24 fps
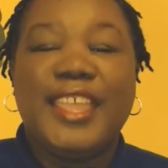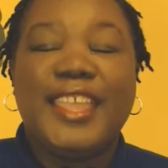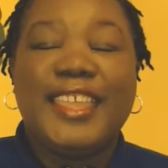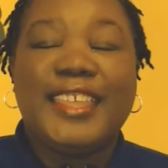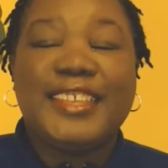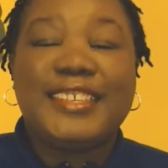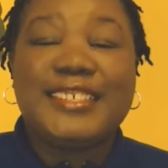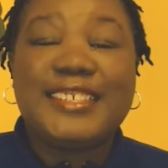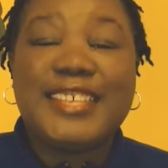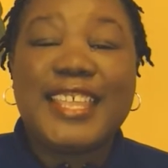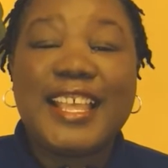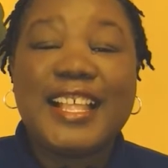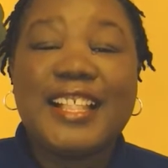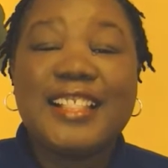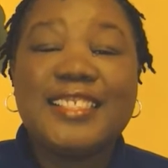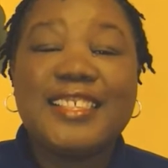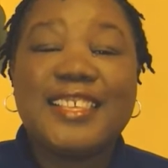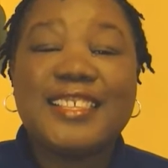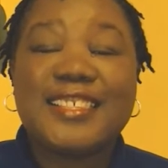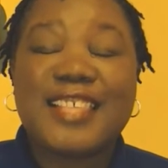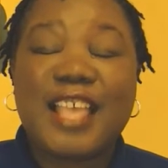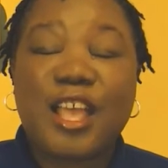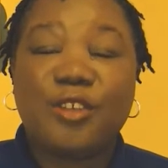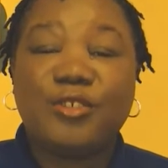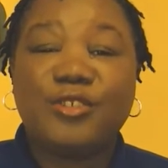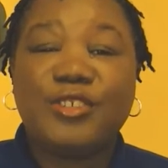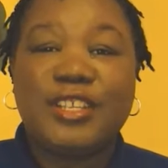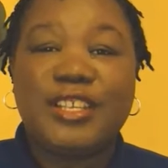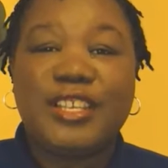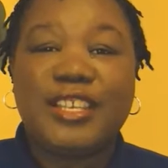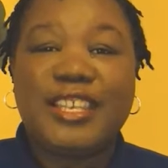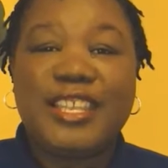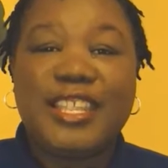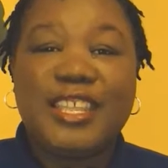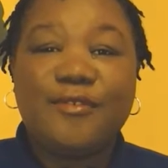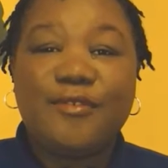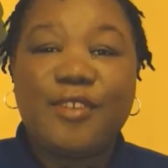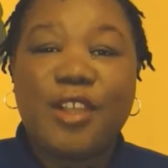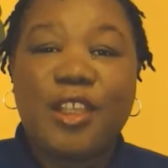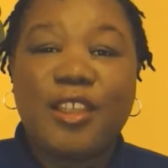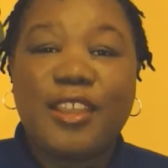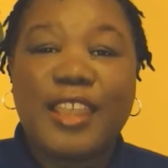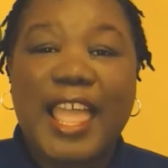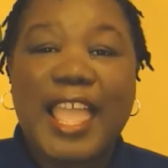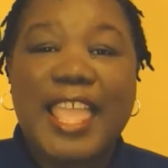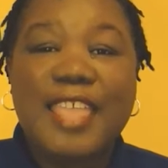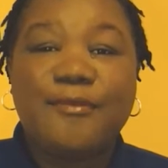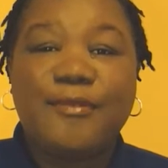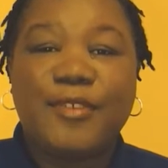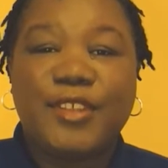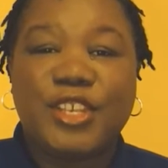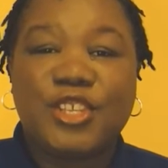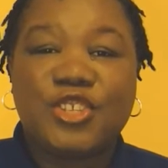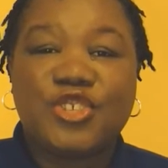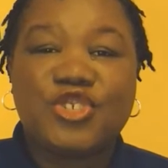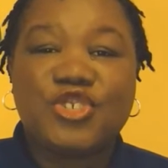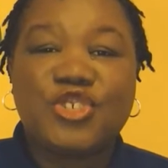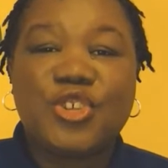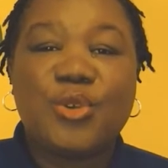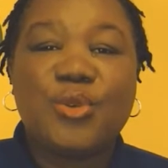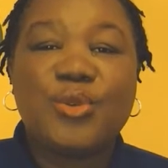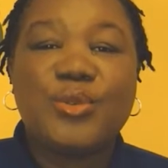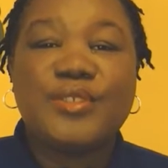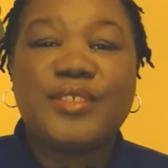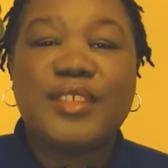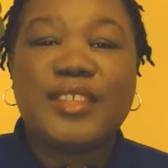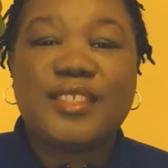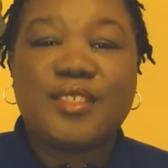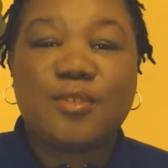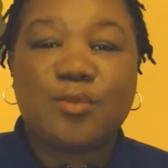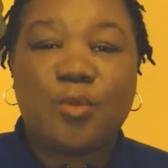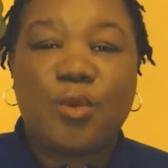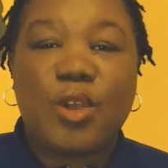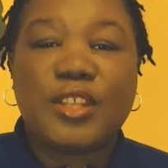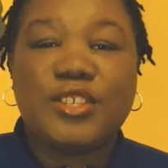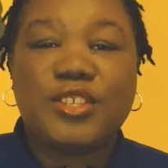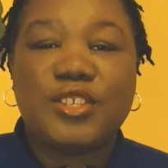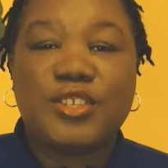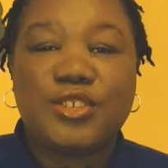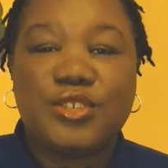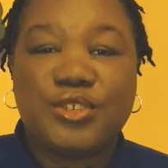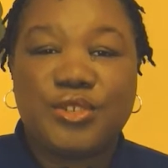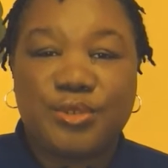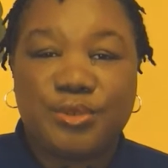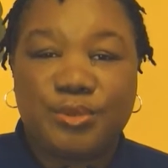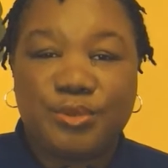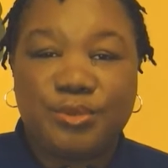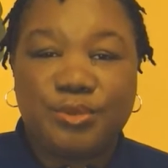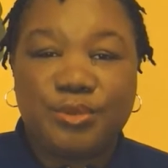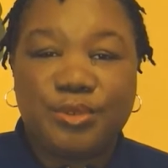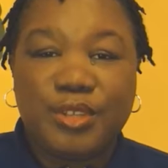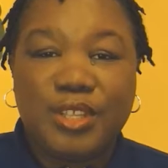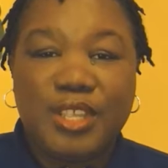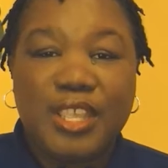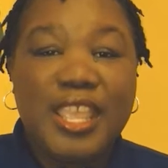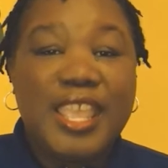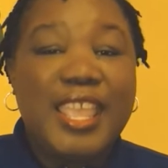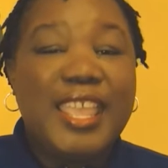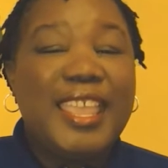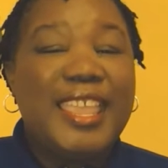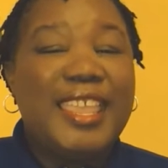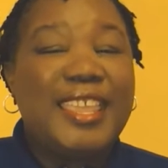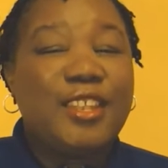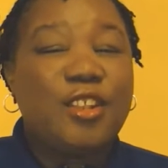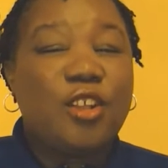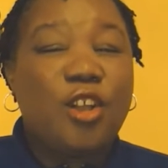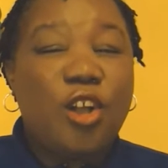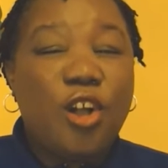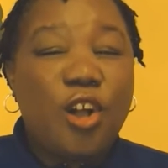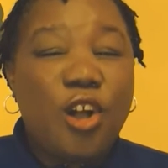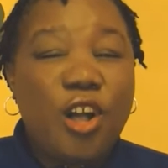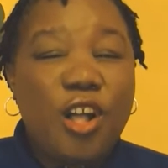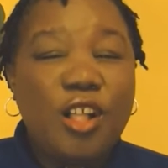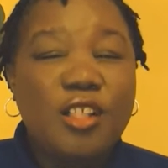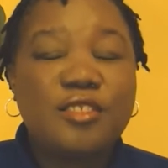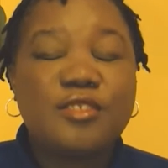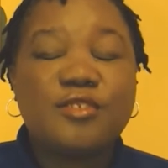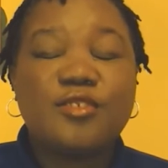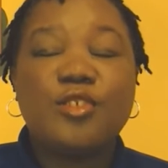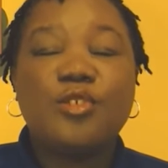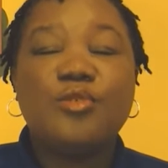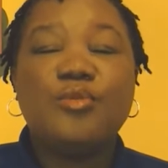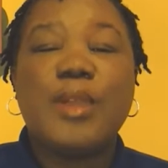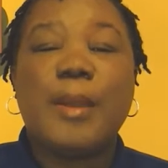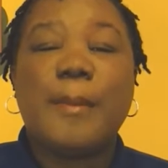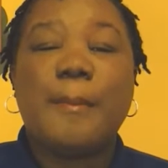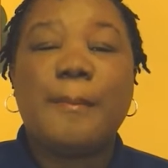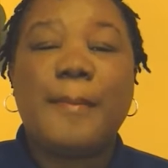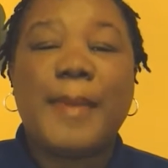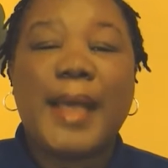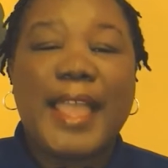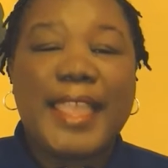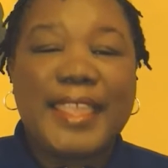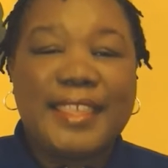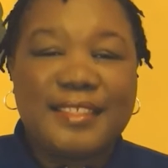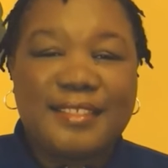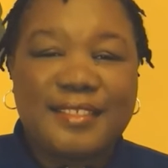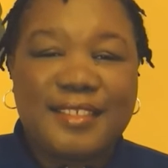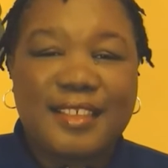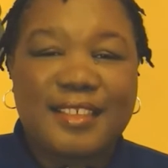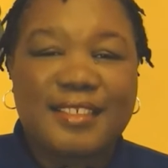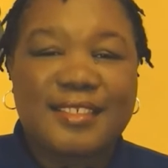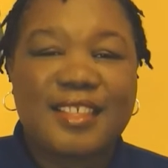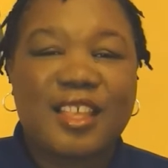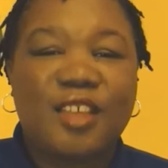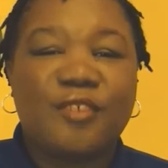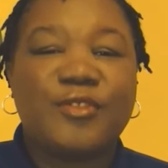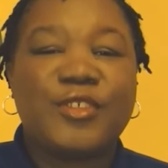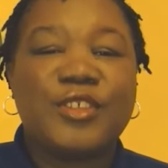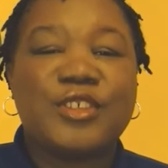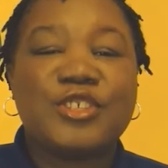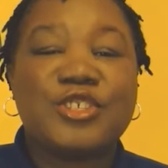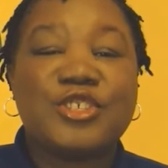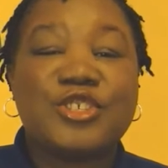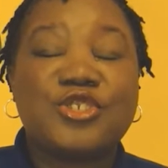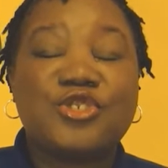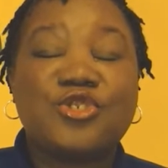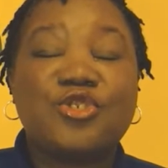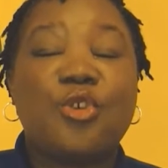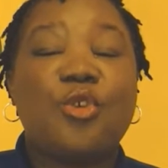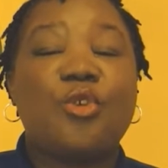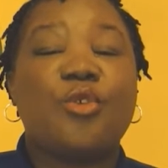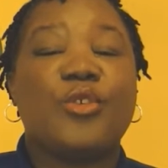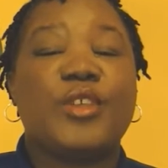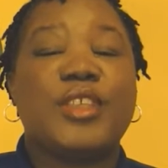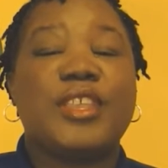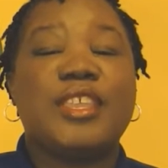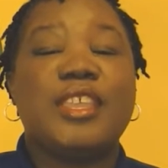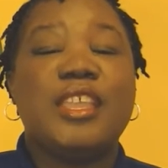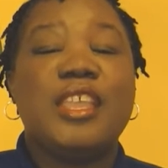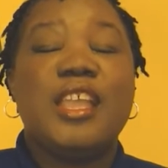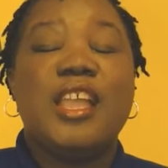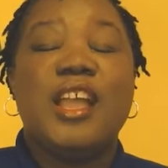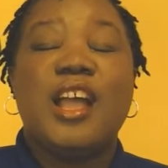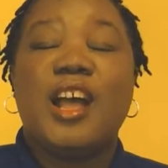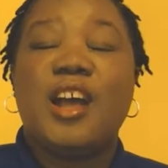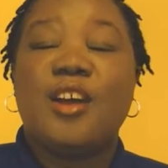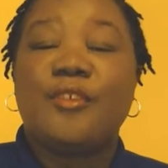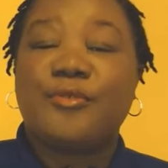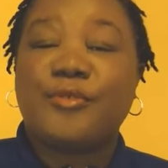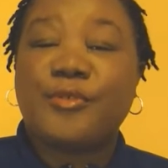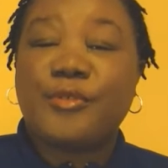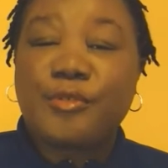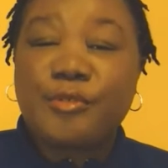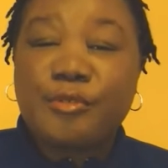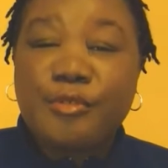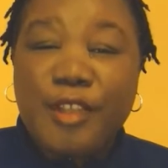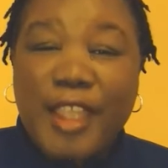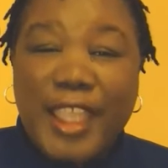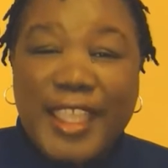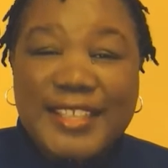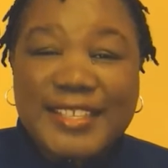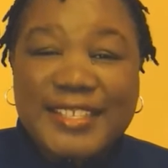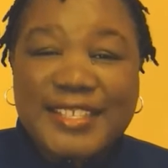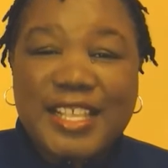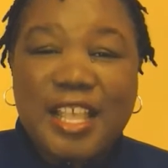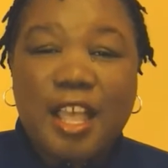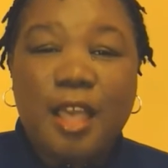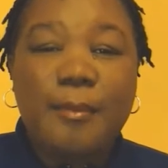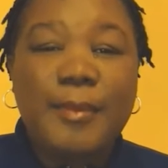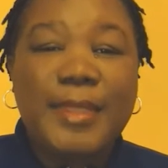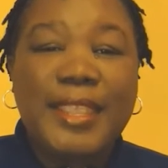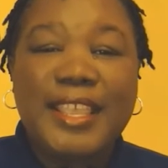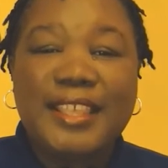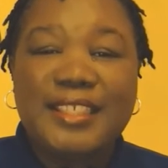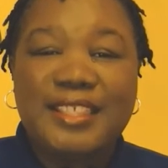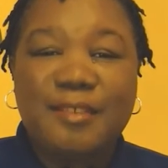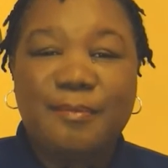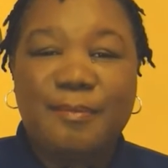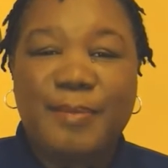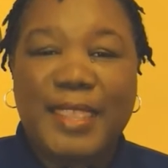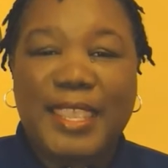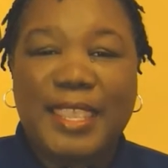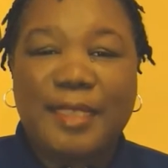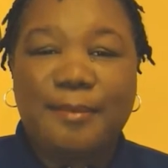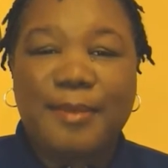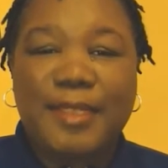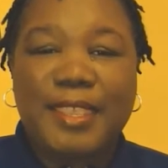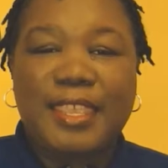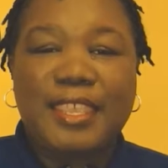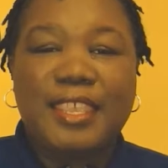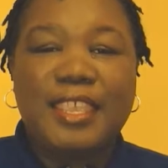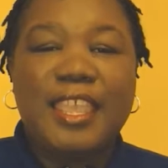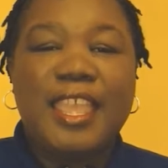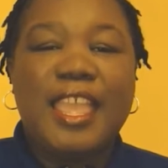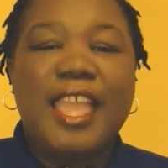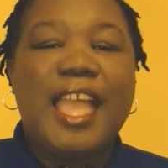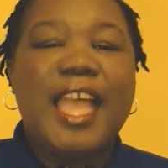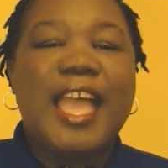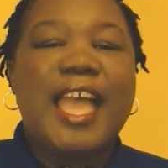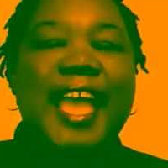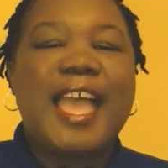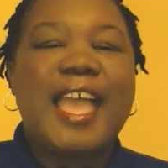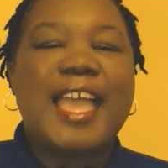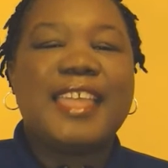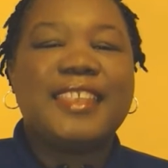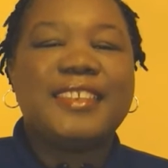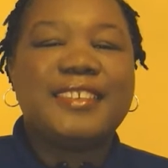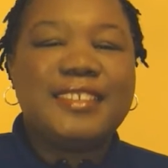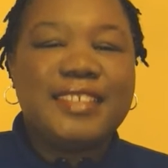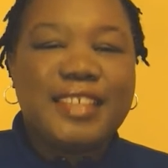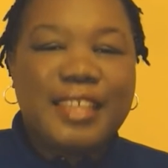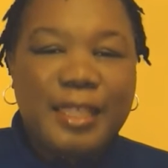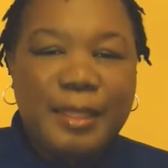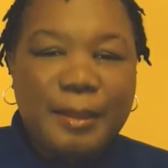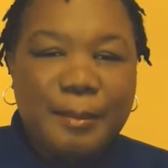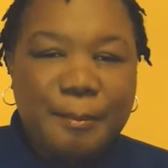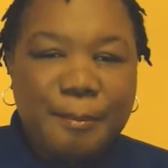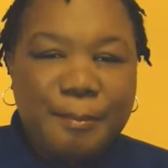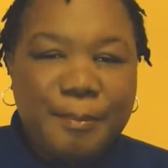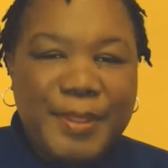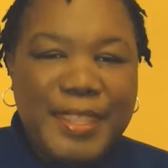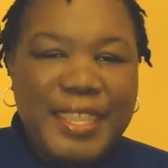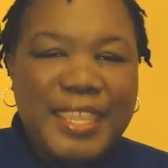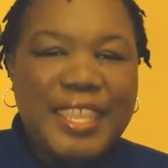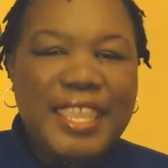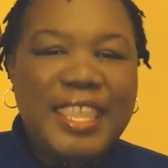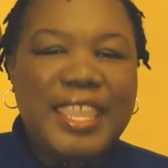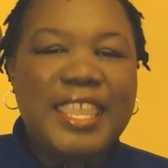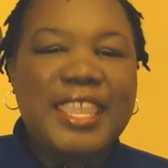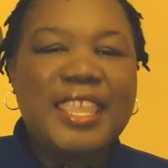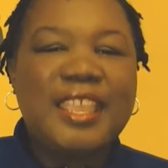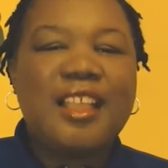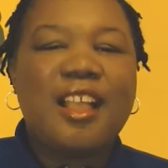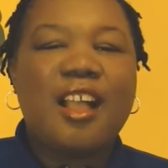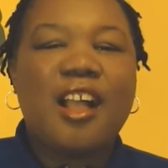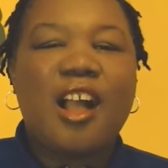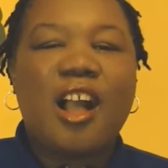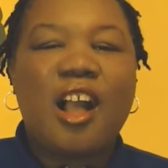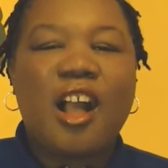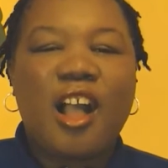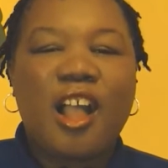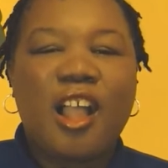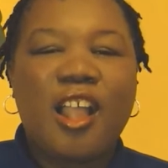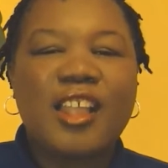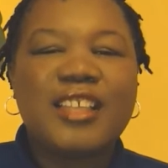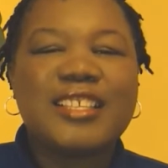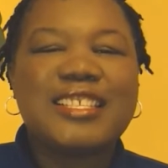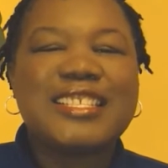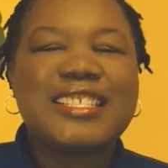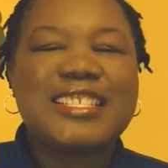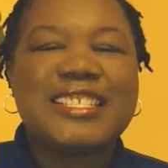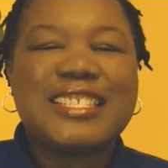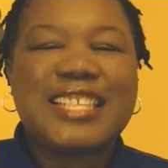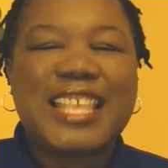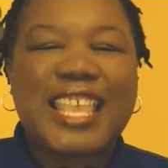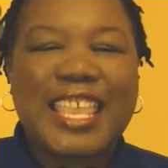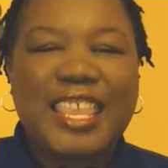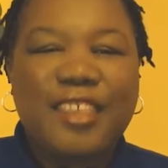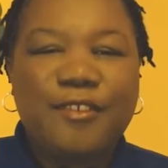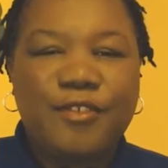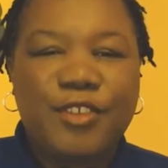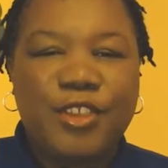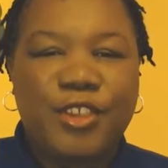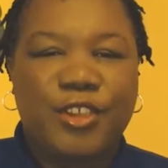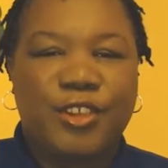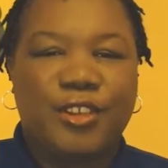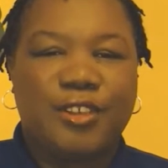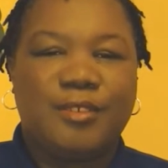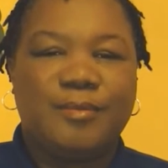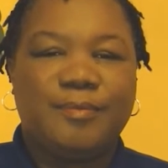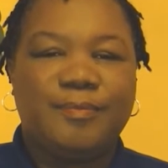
It tells us how to live our life and it shows us what to do. It also reminds us of the story of Christ coming as a baby and being our Savior.